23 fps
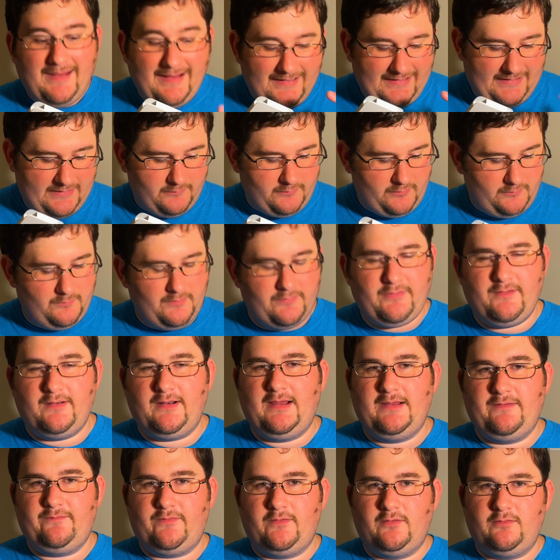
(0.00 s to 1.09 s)
anyone with an
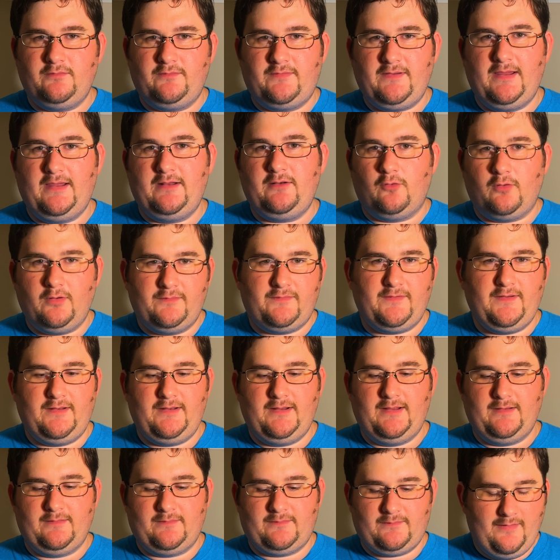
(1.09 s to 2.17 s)
iPhone 10 or
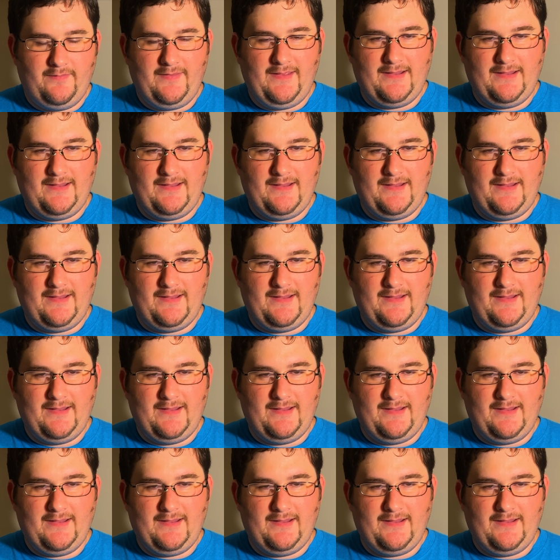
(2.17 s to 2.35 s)
10s